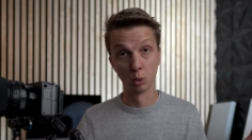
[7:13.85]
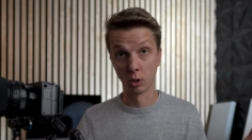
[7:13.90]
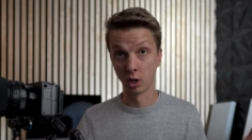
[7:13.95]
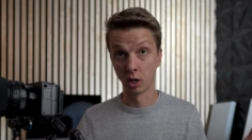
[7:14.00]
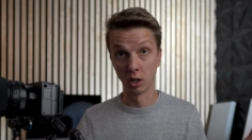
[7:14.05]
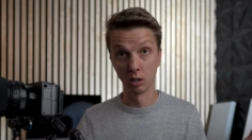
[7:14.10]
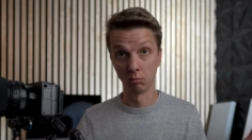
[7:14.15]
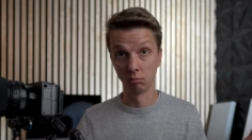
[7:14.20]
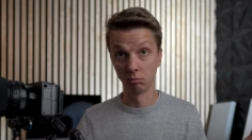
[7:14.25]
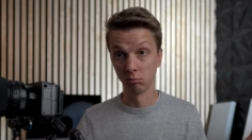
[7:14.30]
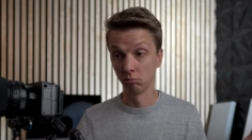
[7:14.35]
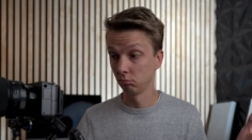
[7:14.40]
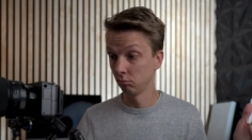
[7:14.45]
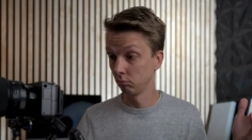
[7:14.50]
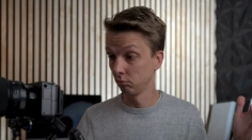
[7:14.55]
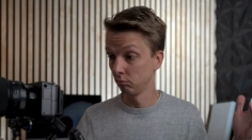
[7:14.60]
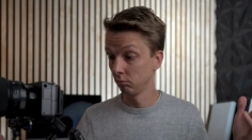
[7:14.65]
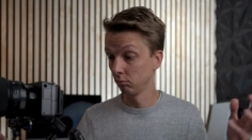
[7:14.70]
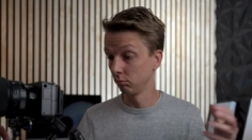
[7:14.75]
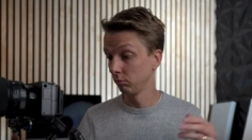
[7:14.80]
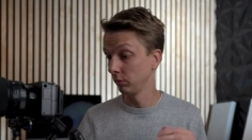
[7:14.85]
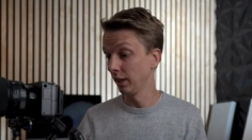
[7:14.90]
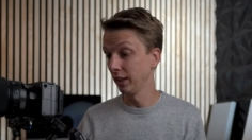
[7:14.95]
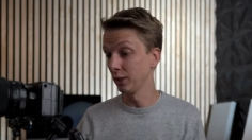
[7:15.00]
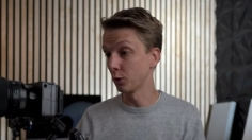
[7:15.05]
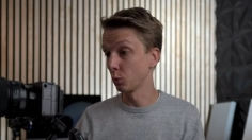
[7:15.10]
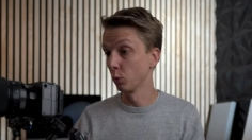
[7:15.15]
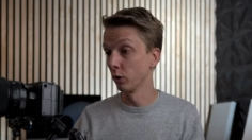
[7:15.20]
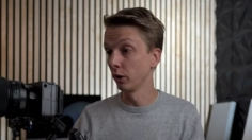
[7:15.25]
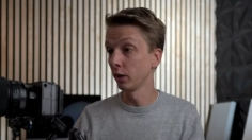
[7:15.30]
Okay,
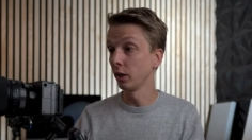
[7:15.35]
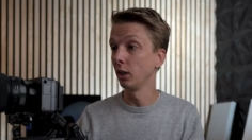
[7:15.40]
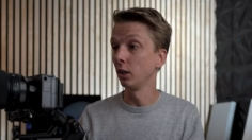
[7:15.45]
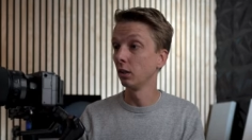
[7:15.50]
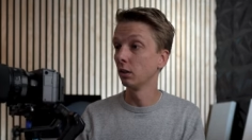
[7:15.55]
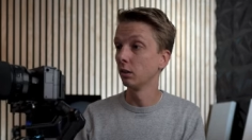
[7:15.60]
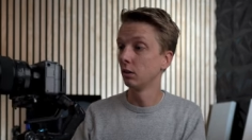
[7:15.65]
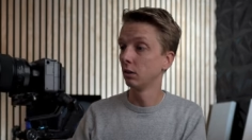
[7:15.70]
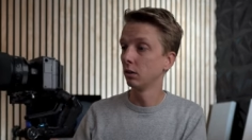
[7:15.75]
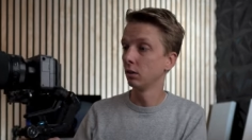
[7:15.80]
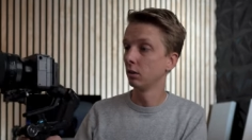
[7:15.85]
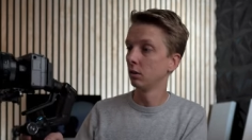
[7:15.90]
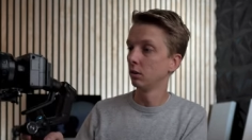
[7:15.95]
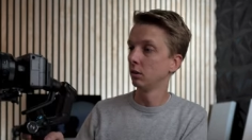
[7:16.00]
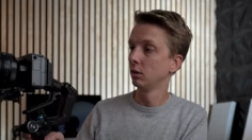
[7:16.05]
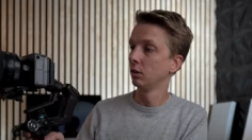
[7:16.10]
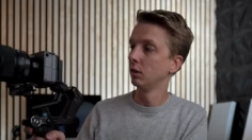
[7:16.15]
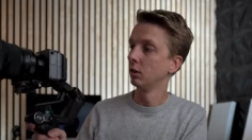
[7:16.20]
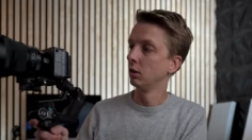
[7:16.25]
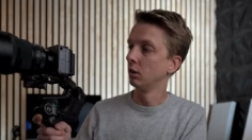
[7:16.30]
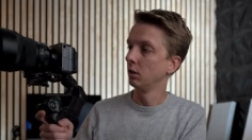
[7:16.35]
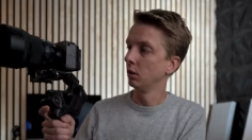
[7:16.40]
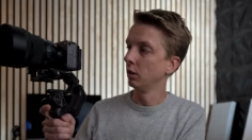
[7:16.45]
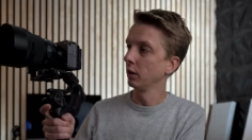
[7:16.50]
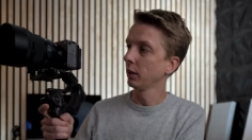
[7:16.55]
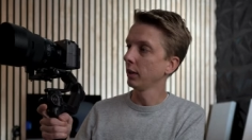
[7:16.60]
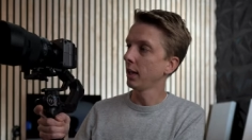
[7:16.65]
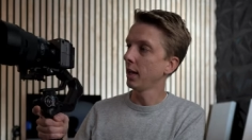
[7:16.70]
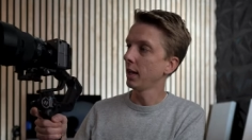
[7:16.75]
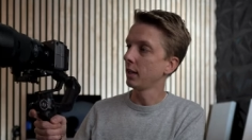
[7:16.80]
it's working.
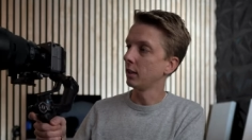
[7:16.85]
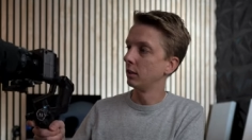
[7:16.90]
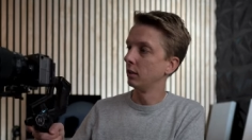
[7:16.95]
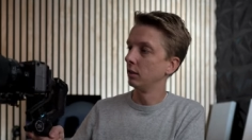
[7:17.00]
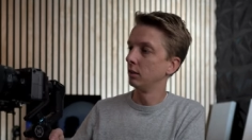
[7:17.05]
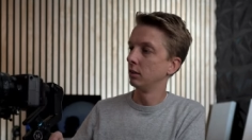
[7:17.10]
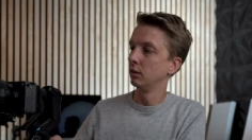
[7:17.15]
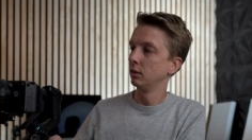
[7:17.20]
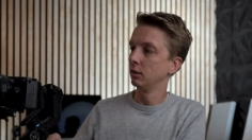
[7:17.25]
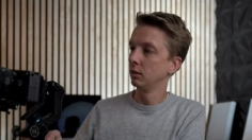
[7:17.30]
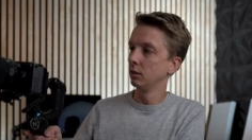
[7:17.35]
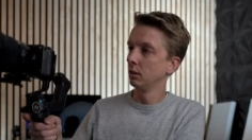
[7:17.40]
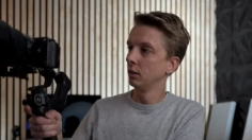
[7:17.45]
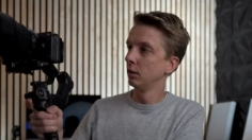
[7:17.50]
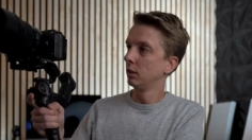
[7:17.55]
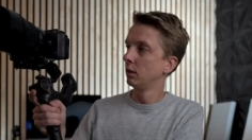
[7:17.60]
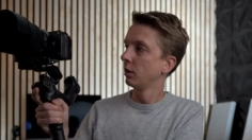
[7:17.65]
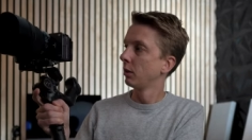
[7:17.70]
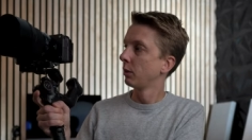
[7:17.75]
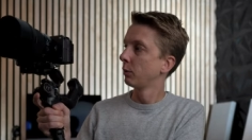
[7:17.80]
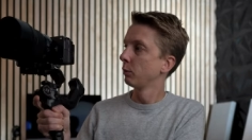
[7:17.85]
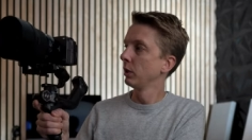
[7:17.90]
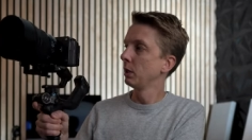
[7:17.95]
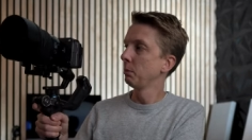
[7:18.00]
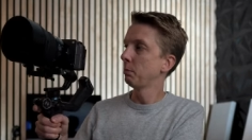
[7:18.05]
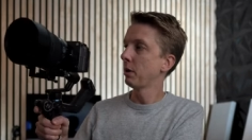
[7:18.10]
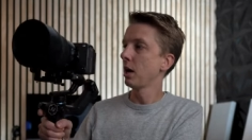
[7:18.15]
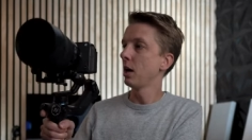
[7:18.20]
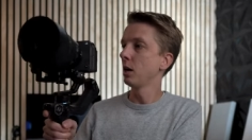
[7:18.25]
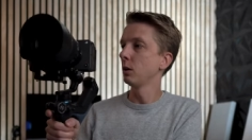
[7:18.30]
Look at that, 3
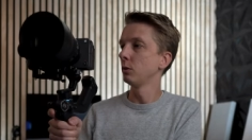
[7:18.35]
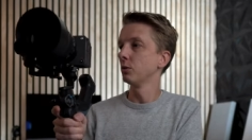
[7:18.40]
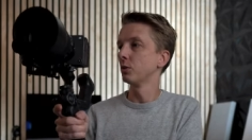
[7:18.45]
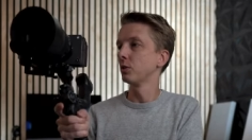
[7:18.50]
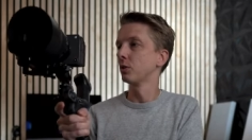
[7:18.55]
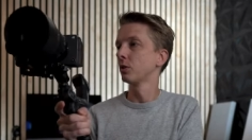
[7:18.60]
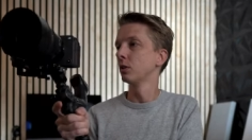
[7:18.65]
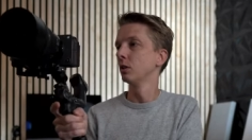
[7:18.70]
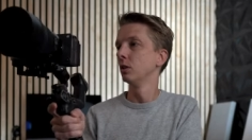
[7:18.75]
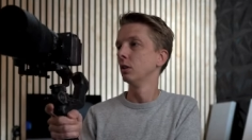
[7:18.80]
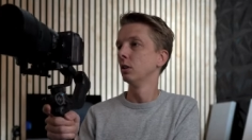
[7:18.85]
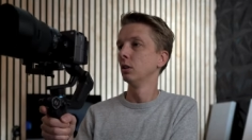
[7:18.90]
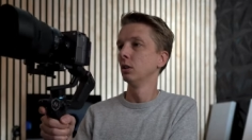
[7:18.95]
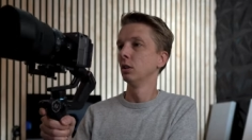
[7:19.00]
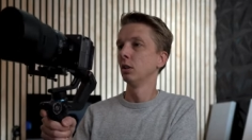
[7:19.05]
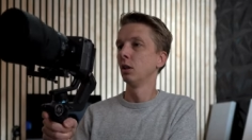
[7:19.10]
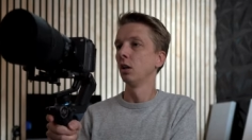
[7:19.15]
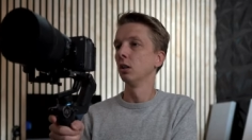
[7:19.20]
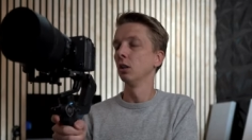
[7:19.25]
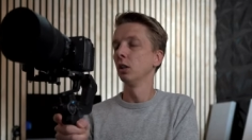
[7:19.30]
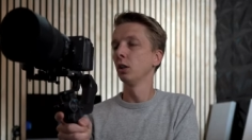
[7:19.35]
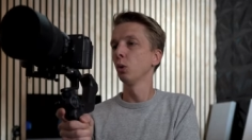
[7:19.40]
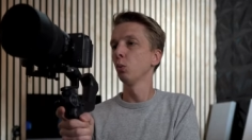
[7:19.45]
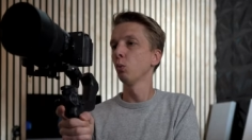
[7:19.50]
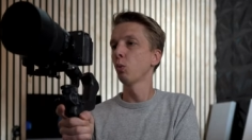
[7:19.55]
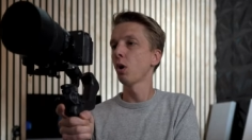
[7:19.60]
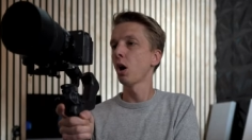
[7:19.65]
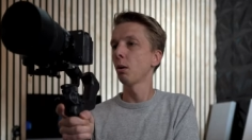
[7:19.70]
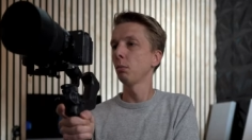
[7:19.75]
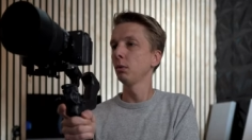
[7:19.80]
pounds. A little
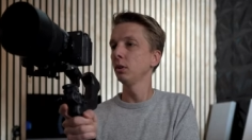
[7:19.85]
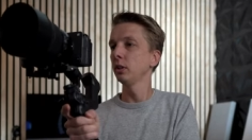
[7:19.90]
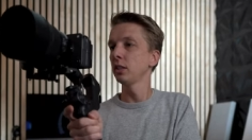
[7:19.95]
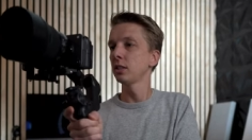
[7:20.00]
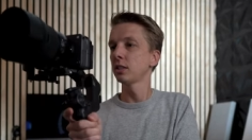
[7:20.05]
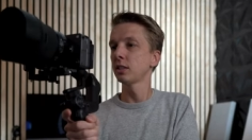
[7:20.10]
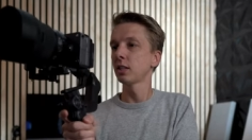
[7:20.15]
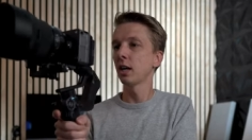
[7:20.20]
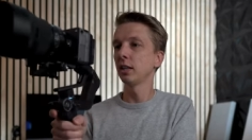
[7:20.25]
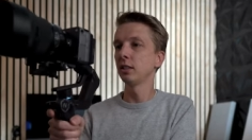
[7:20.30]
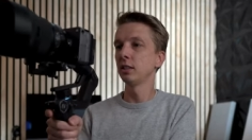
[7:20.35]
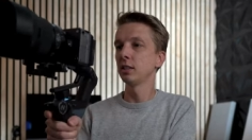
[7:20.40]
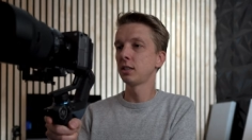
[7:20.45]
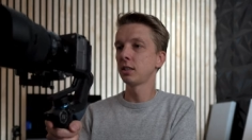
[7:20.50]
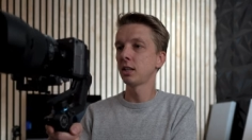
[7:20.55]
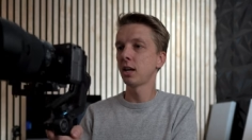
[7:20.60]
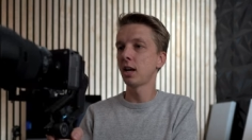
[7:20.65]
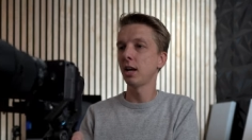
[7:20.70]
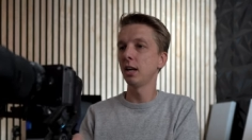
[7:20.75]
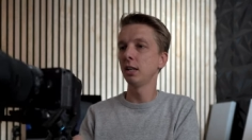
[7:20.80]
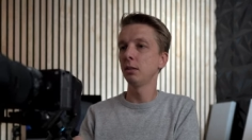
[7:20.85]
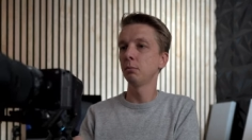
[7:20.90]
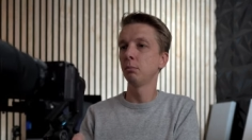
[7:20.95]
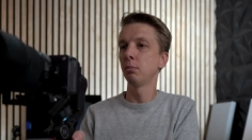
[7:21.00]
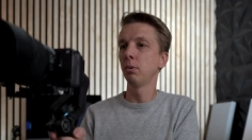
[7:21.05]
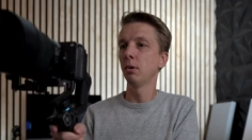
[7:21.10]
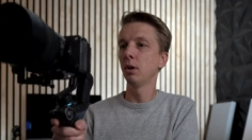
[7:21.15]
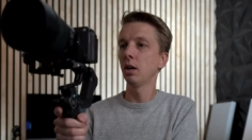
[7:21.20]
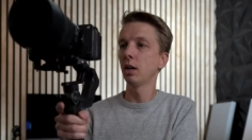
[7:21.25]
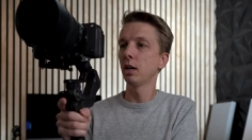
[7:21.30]
wobbly side to
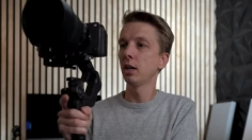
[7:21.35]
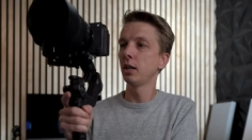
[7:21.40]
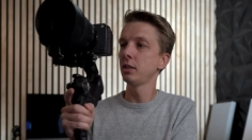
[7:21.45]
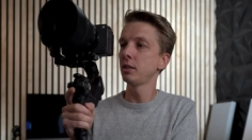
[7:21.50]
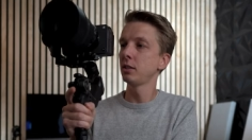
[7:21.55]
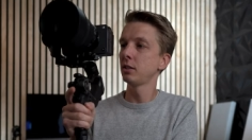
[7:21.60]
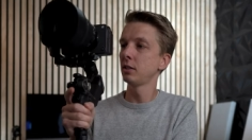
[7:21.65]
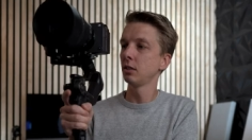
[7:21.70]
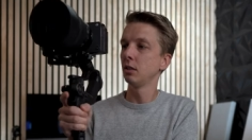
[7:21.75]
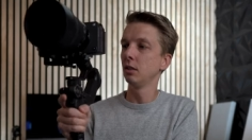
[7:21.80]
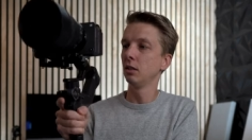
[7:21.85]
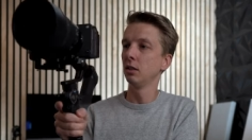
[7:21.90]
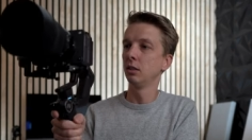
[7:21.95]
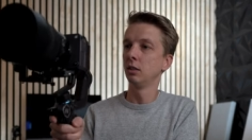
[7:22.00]
side, but